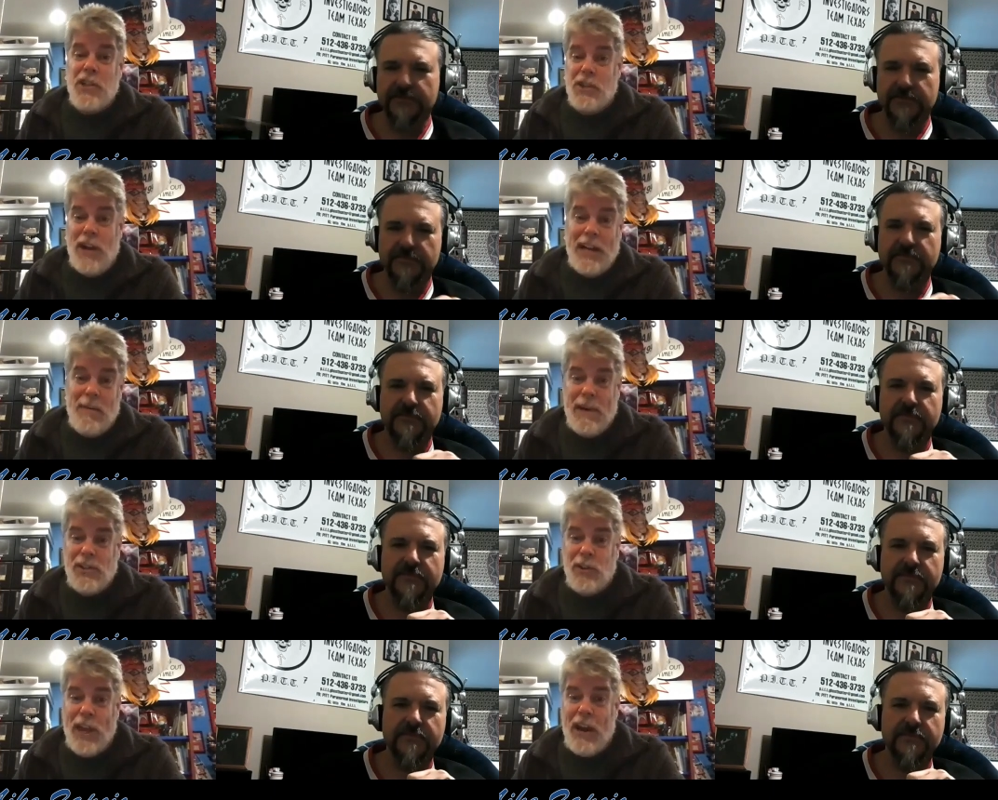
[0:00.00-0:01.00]
Speaker 1: tried to
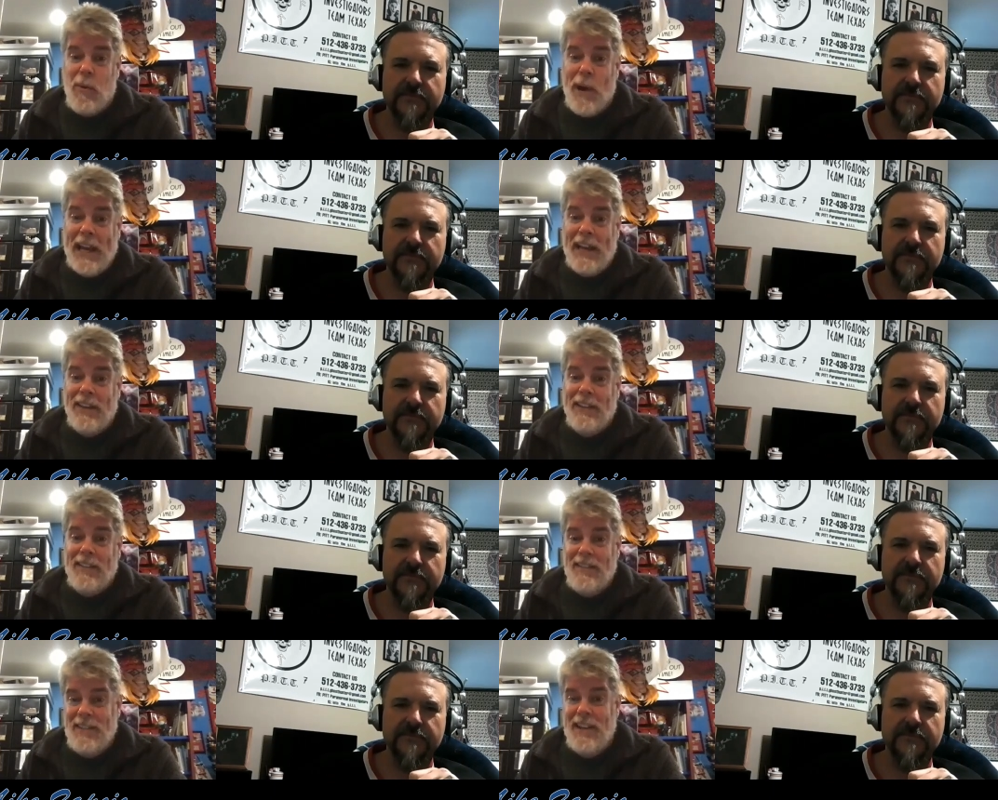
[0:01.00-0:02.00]
muscle their way in,
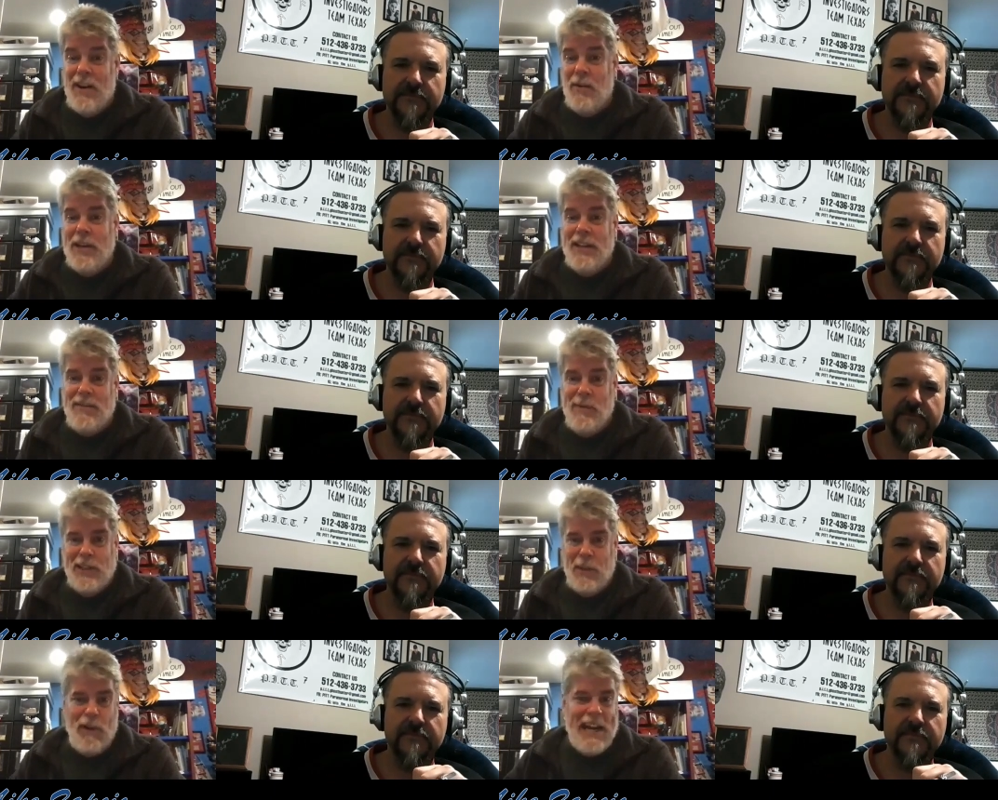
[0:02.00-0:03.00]
you know, with the
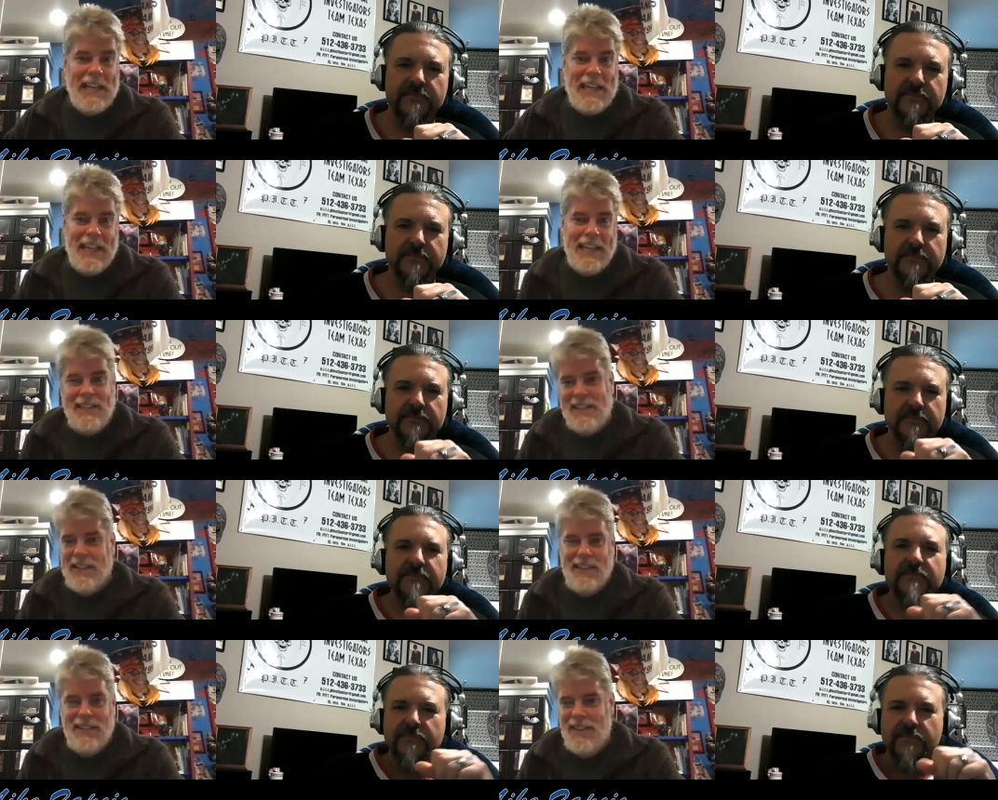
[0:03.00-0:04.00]
Brady kids
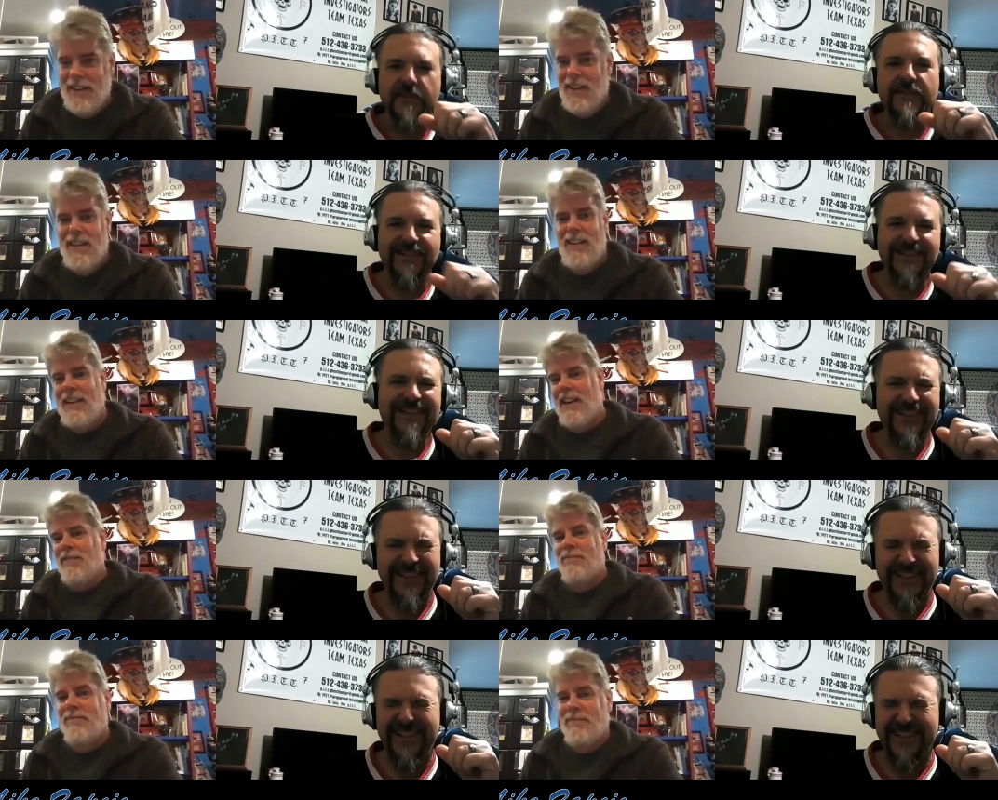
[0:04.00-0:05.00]
and. You know.
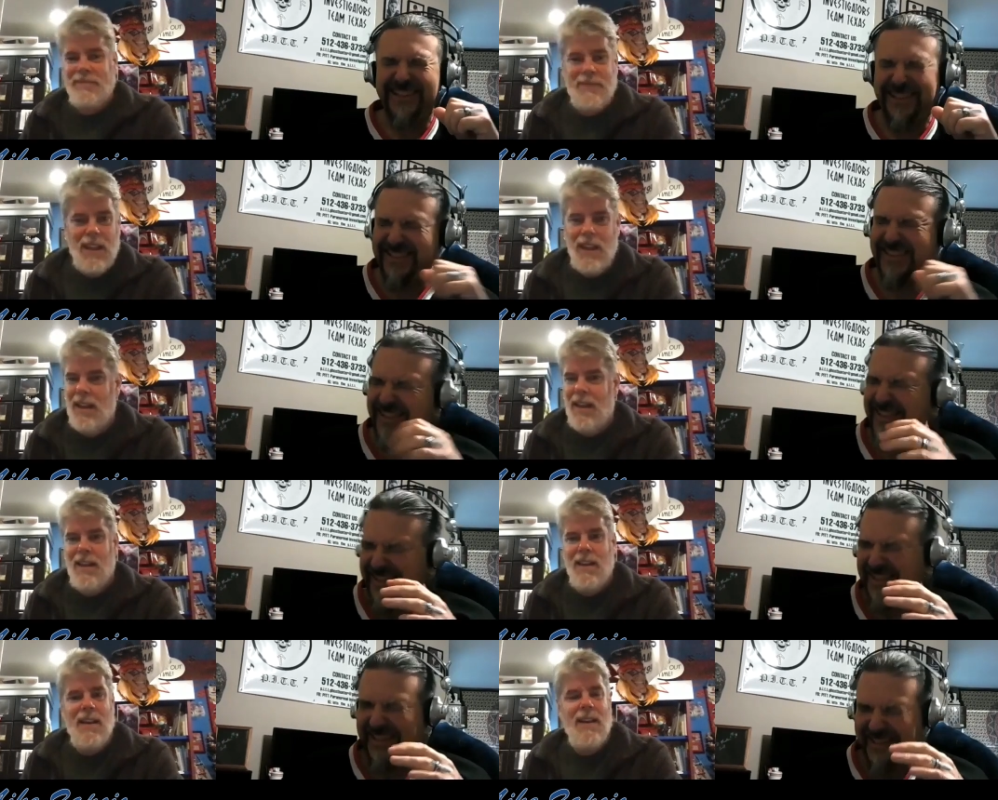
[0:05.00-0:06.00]

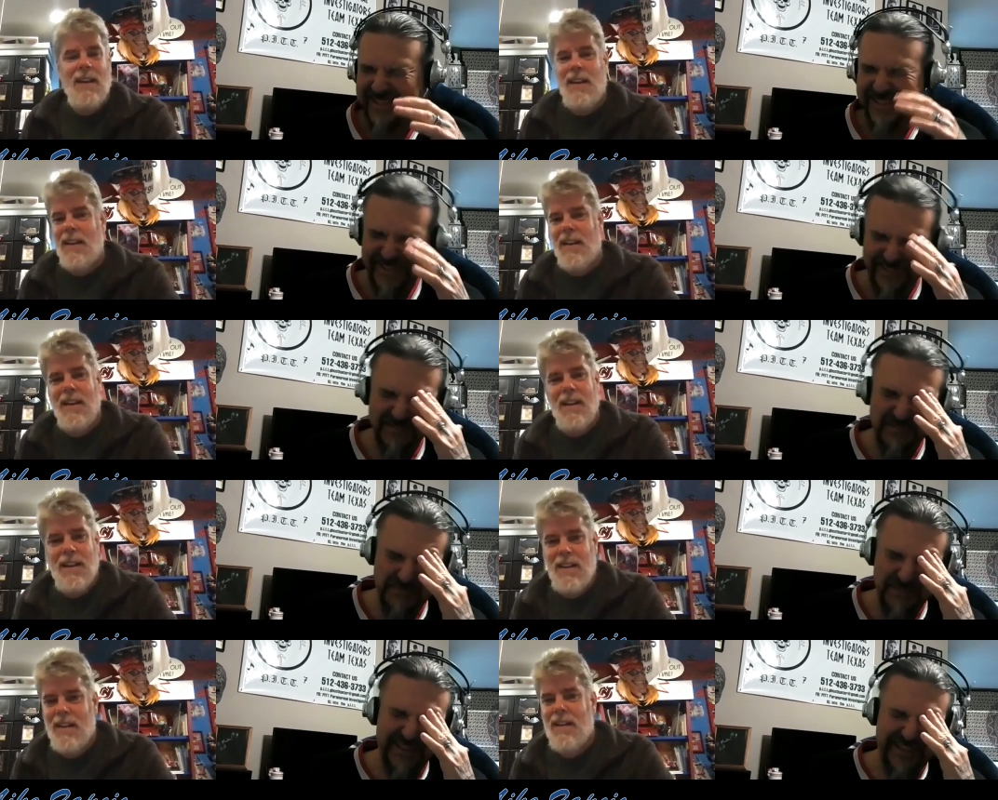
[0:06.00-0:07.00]
Speaker 2: Yes, I
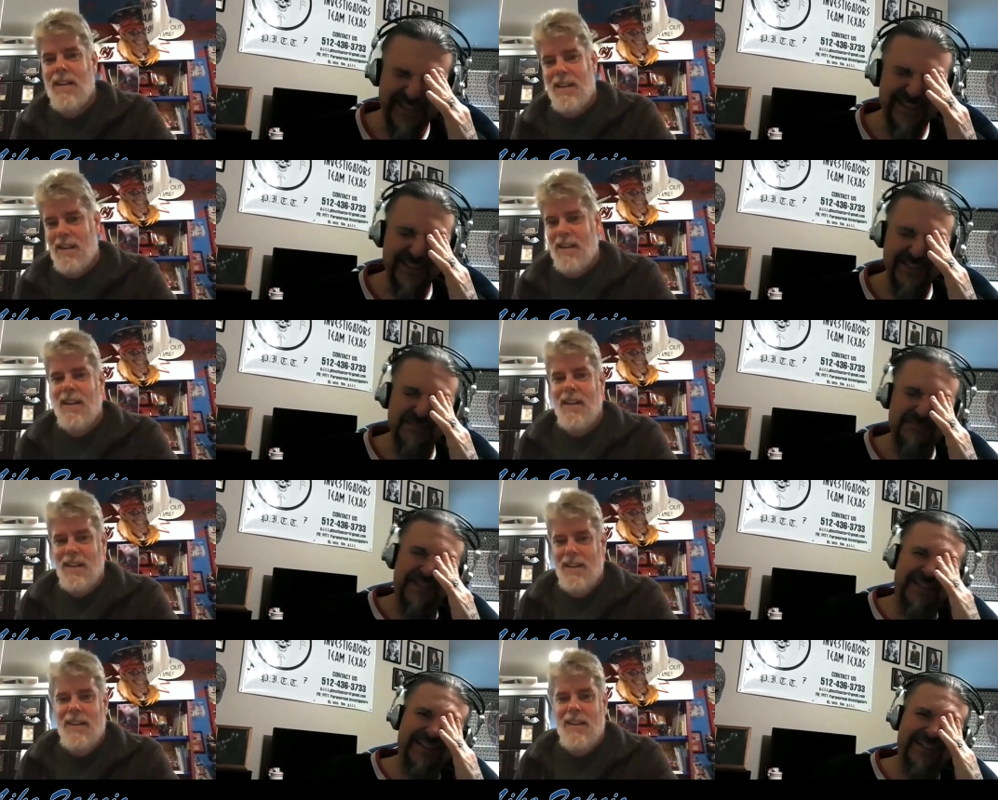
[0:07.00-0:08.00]
remember
Speaker 1: that. Oh my
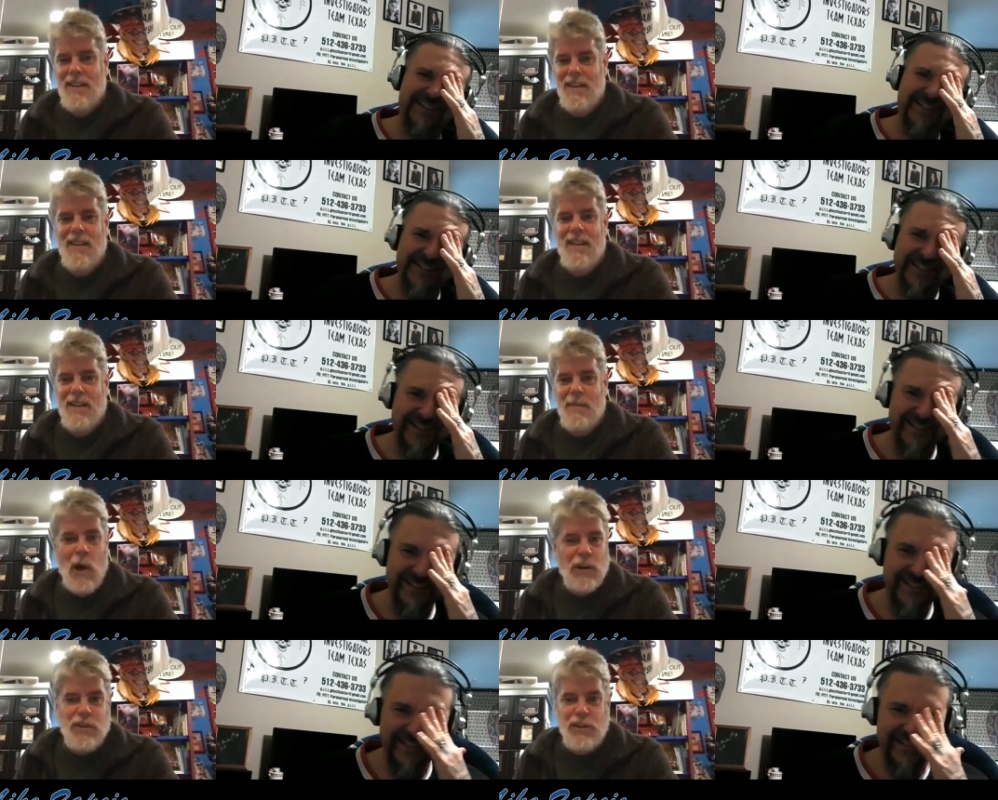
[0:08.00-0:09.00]
God!
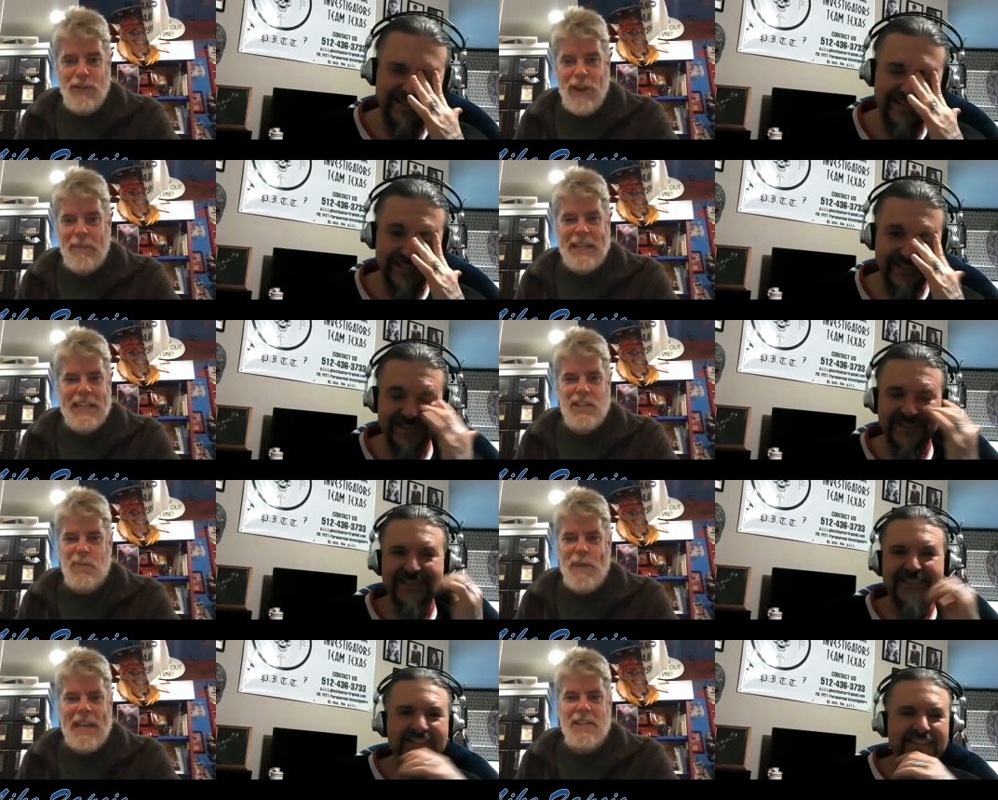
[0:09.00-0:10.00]
In
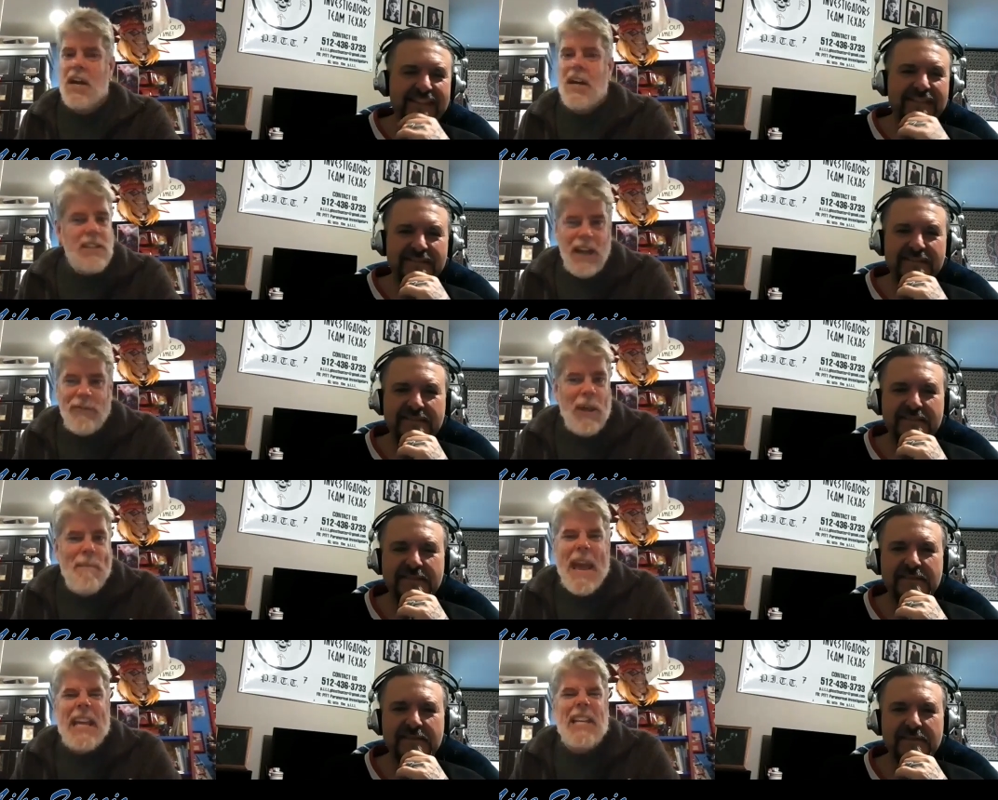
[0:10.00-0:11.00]
space, stuff that made